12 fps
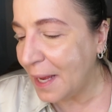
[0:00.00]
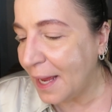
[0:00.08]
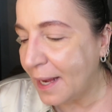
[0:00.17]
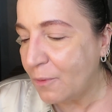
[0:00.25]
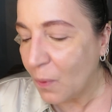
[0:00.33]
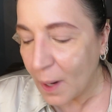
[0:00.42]

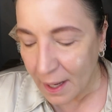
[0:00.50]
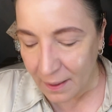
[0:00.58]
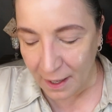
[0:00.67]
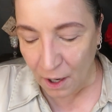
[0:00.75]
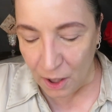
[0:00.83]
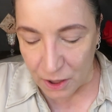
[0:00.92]
And what
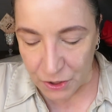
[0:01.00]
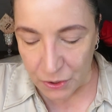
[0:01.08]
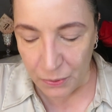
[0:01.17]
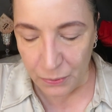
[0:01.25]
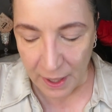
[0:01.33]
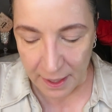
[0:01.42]
I
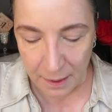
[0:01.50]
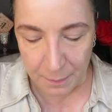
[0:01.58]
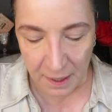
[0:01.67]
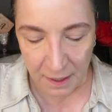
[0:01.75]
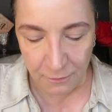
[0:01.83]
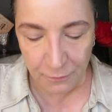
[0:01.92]
also
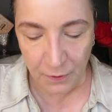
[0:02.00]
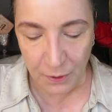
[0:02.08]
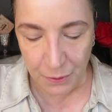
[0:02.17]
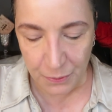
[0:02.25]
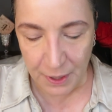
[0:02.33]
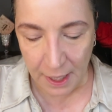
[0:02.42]
recommend for
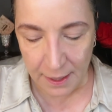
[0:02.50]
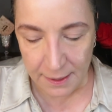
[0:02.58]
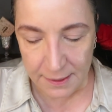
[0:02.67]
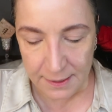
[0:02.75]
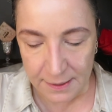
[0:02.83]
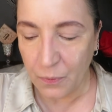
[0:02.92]
you guys,